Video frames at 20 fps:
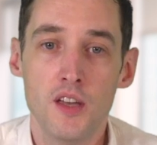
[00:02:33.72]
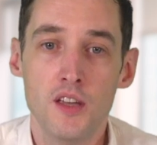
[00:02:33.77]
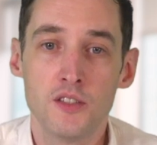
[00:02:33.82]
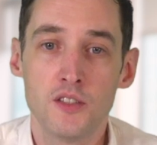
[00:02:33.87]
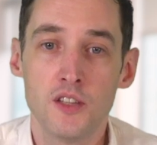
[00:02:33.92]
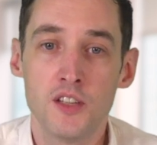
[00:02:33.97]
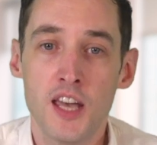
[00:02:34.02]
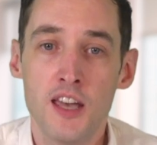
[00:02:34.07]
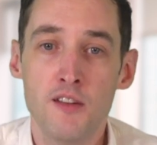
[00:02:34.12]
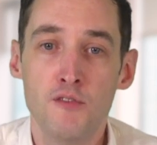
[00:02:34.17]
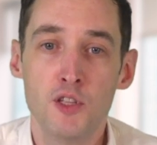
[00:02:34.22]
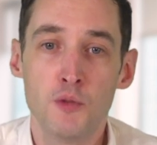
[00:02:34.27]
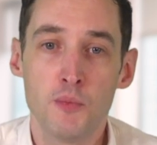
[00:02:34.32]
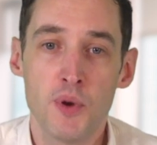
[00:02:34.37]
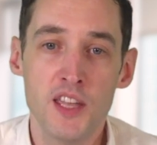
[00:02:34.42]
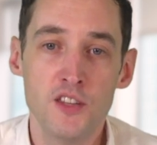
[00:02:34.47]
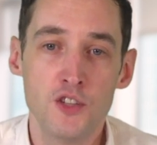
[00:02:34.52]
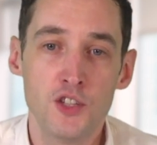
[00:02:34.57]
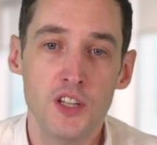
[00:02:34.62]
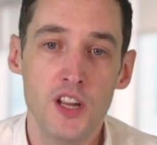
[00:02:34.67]
So David's
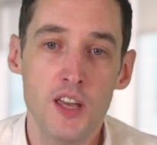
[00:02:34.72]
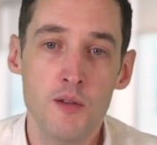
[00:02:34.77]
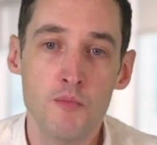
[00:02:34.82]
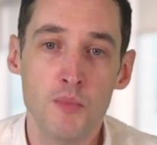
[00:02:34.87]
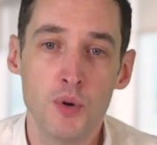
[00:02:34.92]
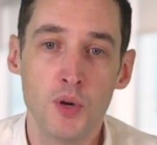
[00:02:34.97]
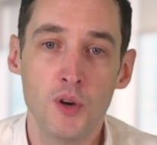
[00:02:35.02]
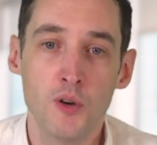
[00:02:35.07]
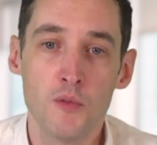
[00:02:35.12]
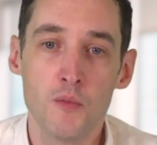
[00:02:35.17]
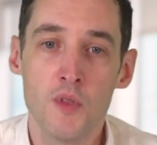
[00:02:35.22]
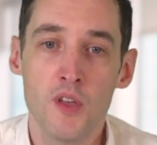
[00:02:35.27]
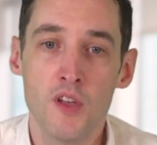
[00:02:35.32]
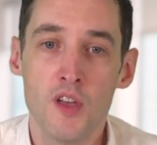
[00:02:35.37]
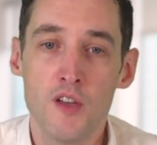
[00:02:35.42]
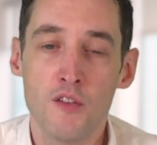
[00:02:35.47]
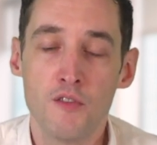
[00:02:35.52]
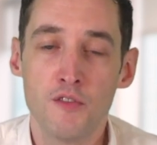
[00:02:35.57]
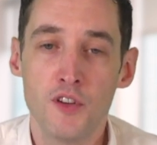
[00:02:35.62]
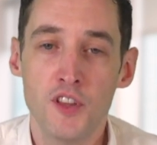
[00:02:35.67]
pension input
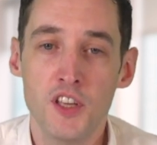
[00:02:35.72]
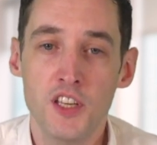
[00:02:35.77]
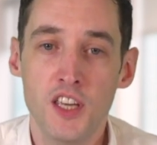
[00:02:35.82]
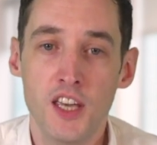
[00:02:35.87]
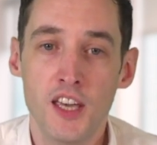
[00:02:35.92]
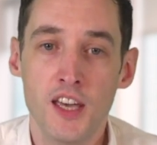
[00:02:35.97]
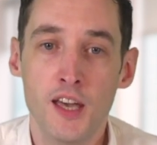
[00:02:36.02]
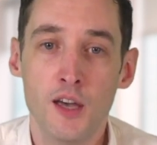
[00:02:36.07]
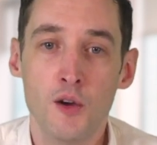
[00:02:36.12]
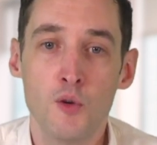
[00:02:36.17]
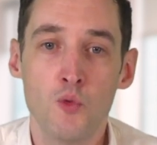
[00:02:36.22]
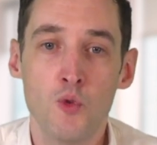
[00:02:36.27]
for the year